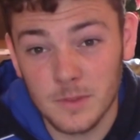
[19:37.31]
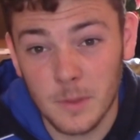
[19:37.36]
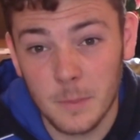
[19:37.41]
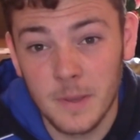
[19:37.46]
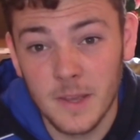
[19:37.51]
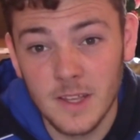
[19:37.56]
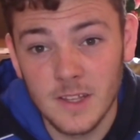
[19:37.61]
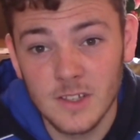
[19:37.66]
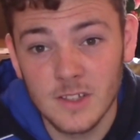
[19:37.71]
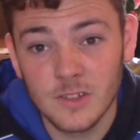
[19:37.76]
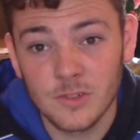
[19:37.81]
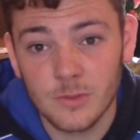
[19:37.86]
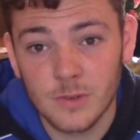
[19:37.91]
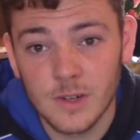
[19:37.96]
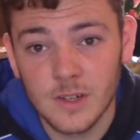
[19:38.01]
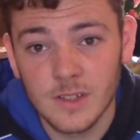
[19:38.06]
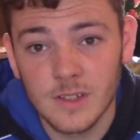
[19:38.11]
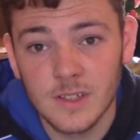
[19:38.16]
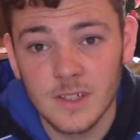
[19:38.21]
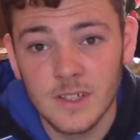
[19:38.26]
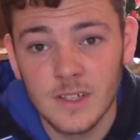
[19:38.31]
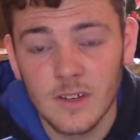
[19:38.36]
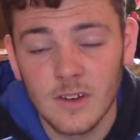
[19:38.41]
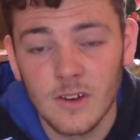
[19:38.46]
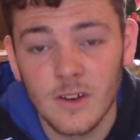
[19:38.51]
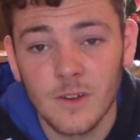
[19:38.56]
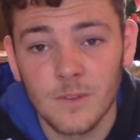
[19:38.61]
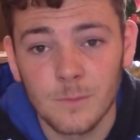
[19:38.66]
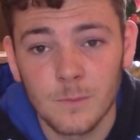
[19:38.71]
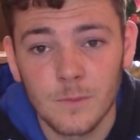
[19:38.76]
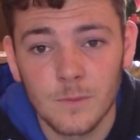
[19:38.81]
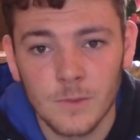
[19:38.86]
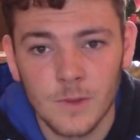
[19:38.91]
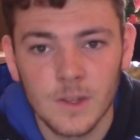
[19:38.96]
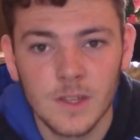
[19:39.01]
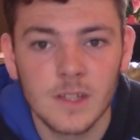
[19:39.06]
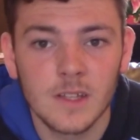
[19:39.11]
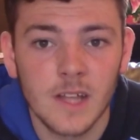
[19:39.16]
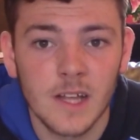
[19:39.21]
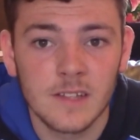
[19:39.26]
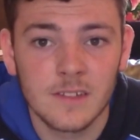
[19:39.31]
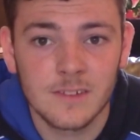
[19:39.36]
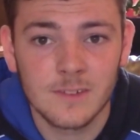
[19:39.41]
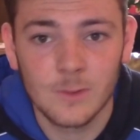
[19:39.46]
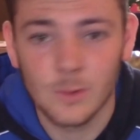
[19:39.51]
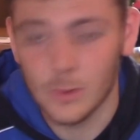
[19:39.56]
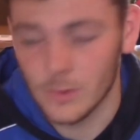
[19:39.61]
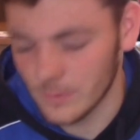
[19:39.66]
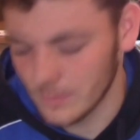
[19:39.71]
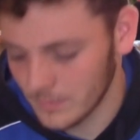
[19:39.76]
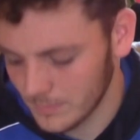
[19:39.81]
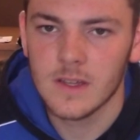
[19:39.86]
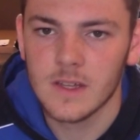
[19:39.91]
opinions really on what the lad's done.